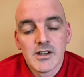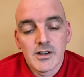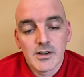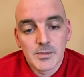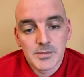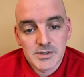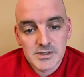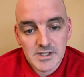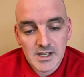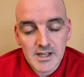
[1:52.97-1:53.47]

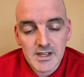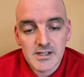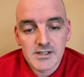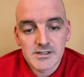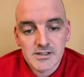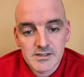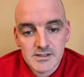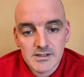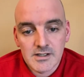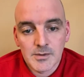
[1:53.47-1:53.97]

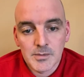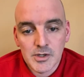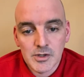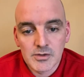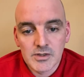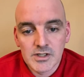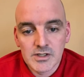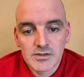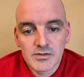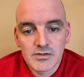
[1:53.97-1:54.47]
obsess about
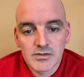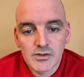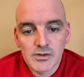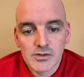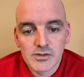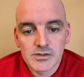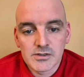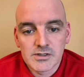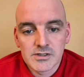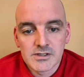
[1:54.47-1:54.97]
these
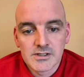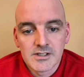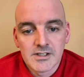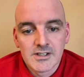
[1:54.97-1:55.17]
thoughts,